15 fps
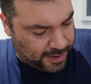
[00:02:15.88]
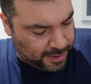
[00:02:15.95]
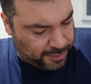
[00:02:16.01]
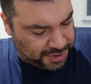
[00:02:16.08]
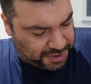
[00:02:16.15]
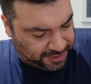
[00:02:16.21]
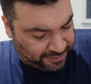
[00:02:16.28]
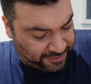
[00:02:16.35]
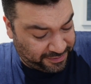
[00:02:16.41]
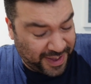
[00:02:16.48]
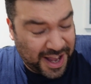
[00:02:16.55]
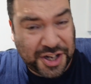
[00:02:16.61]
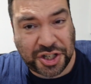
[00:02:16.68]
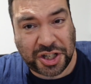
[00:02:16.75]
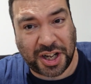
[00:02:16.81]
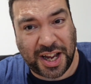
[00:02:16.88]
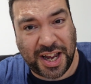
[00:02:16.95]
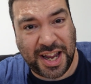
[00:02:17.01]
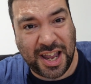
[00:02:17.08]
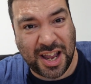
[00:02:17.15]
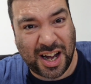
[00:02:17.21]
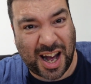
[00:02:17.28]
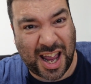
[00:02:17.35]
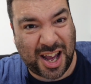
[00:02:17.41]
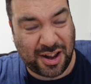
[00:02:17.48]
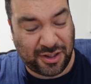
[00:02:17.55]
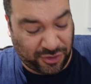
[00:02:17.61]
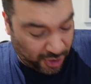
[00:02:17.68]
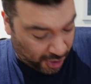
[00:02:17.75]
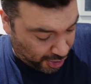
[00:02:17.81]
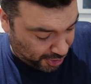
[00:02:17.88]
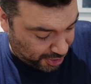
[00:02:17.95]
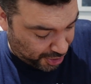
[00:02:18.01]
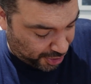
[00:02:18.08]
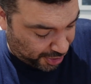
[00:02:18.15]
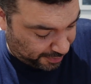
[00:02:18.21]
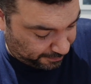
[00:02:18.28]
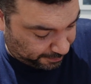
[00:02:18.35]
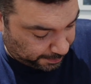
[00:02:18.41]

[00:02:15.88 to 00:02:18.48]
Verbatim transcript: which is essentially like a donut.